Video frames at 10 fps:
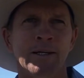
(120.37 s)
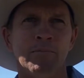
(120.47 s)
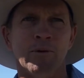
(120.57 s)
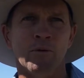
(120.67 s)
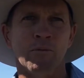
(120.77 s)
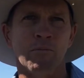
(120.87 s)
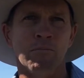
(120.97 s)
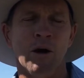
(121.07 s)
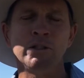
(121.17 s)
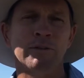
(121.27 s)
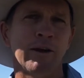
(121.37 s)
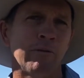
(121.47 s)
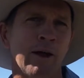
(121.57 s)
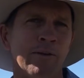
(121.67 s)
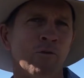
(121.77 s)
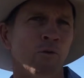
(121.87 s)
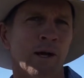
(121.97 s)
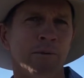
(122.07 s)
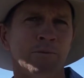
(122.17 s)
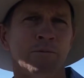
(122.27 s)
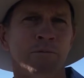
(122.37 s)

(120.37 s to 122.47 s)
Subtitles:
But most of our rainfall comes from